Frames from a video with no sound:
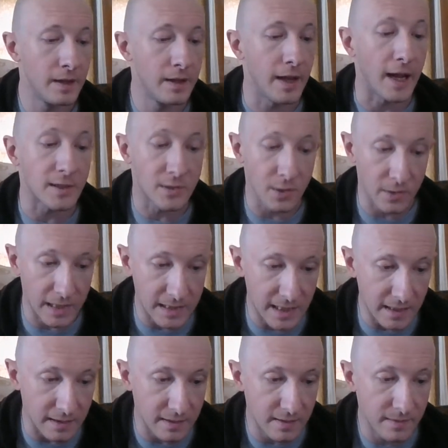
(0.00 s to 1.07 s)
And so they
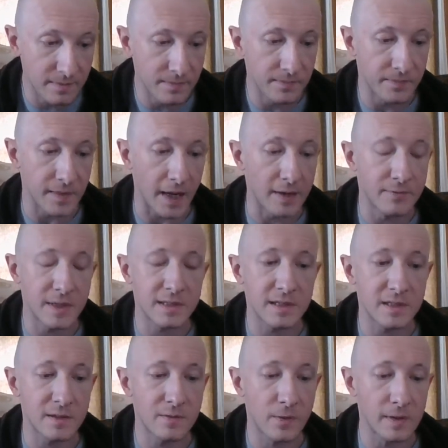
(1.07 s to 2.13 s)
did, and
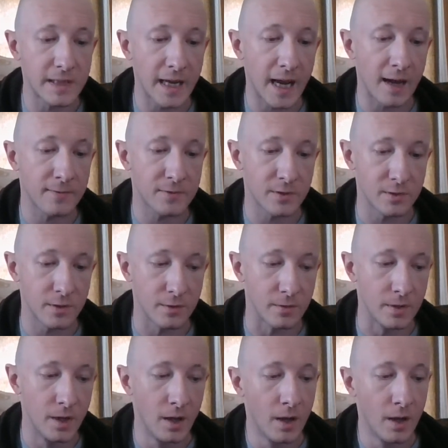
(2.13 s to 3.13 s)
visited for the afternoon.